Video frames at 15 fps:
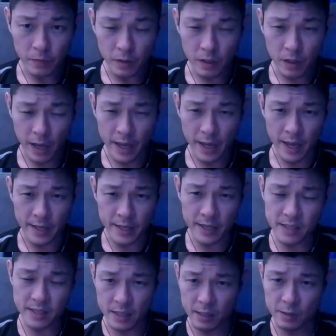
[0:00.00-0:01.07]
I guess
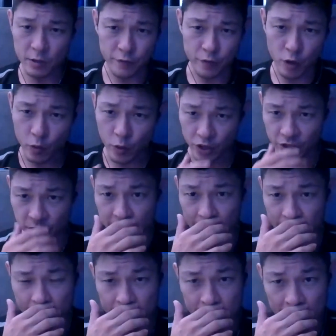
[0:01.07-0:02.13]
in terms of your question
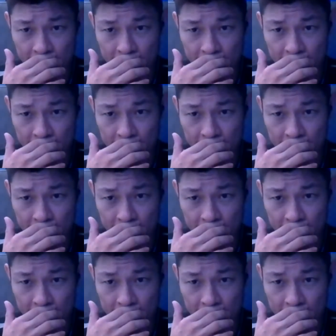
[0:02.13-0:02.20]
is,